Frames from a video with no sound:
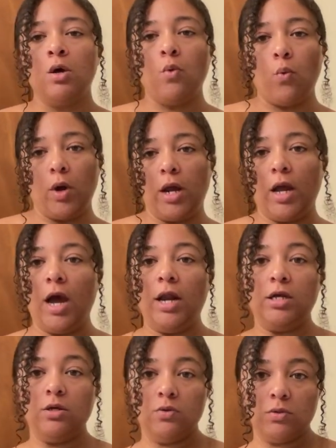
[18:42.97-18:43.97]
what I kind
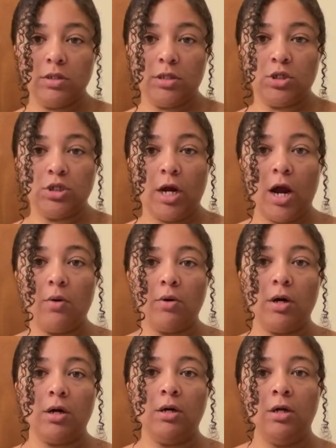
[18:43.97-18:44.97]
of use in the
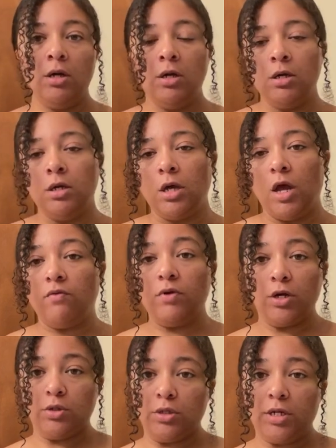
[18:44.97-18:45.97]
shower every
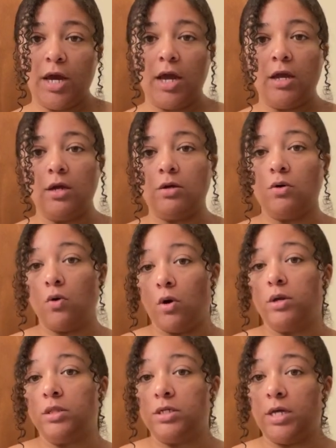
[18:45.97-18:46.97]
other day or
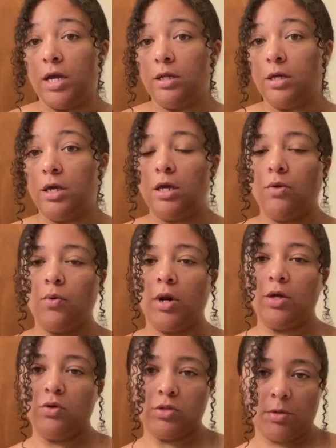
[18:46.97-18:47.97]
on the daily and what I
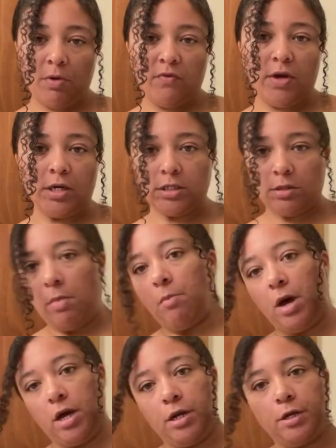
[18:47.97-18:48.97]
use on my face and my
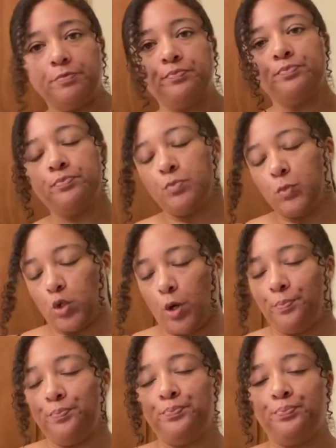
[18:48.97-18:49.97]
body. So
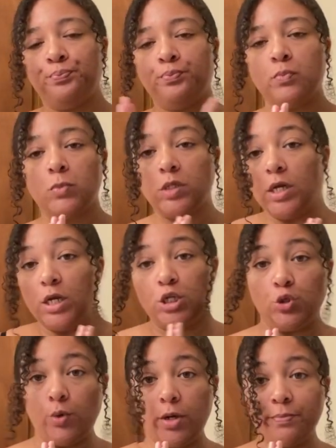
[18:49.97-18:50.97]
let's get into it.